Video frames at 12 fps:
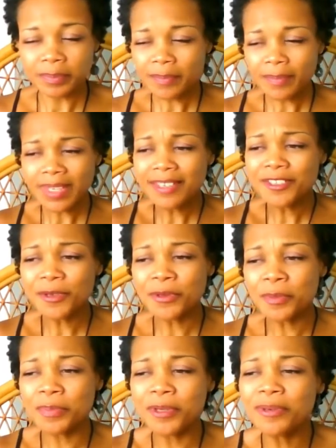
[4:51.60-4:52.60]
to create a
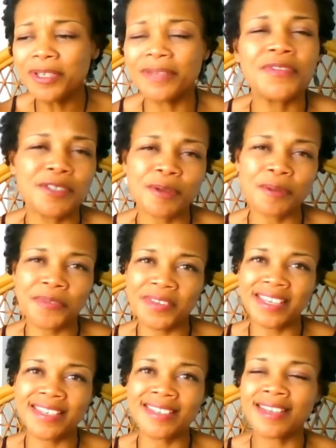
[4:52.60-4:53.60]
little bubble
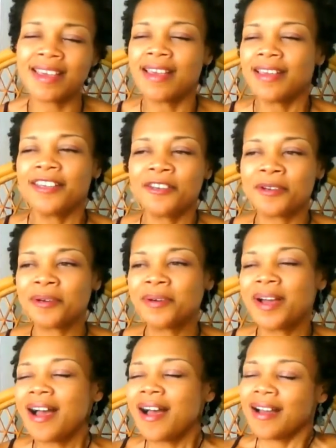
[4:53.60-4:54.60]
on Facebook, a little
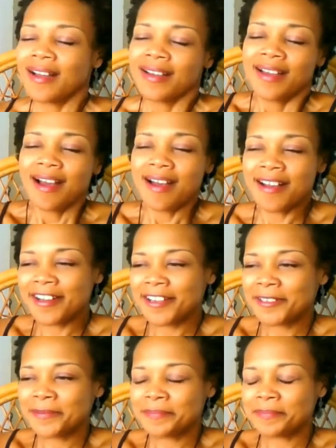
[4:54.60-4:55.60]
bubble in the
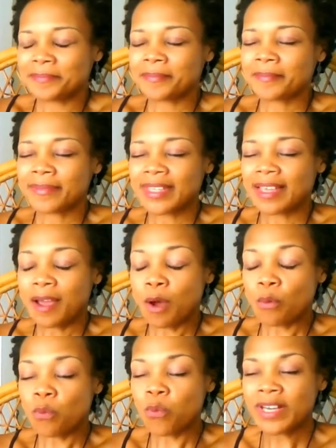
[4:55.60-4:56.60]
world
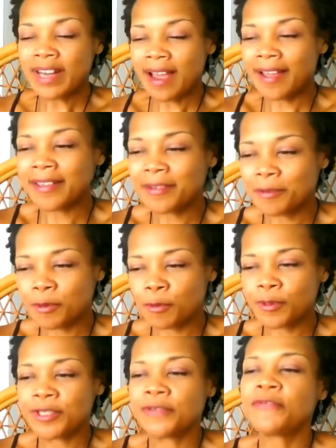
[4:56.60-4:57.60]
where drone
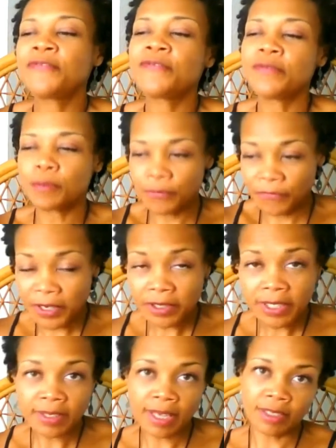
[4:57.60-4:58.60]
cameras, show
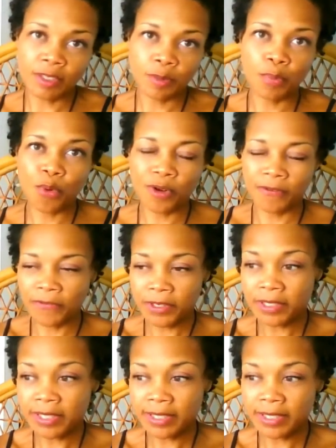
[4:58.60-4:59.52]
up for you,